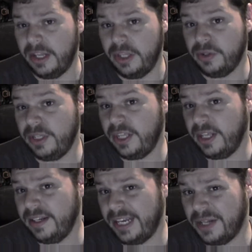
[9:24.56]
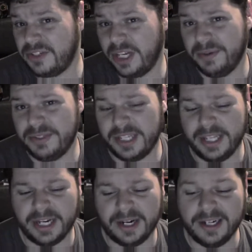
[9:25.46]
The only thing that downside I would
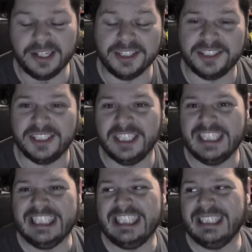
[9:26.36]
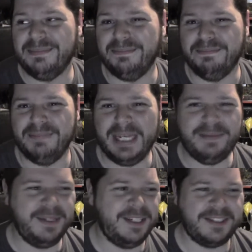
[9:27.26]
say there is
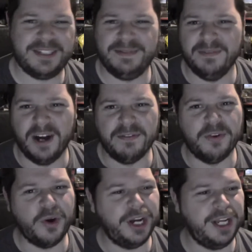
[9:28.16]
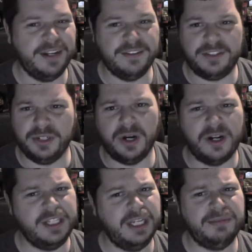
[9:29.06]
maybe avoid to
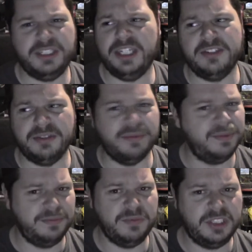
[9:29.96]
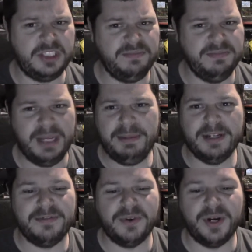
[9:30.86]
all the MCs and maybe
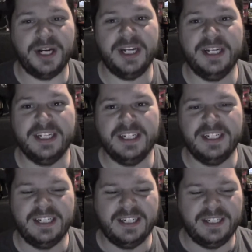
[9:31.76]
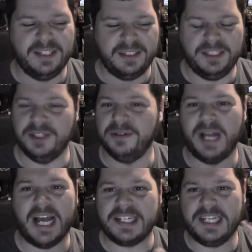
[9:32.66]
avoid you know
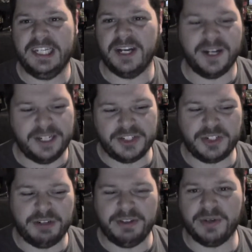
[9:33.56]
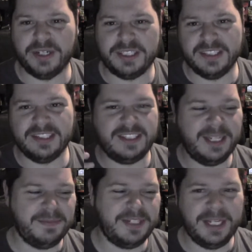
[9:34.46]
asking the audience trivia questions. It
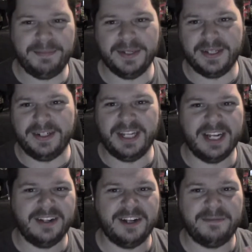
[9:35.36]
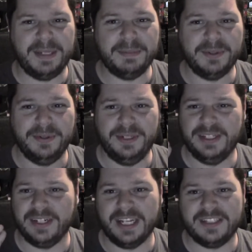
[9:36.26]
seems neat, but there, you get a lot of people who
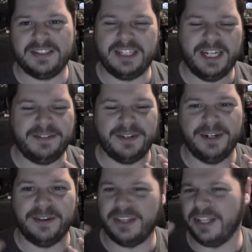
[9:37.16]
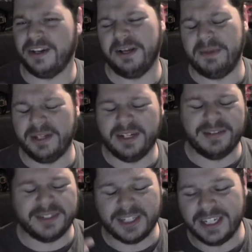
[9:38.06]
either get stage fright or think they're going to be
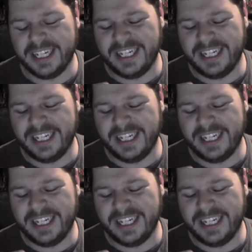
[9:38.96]
clever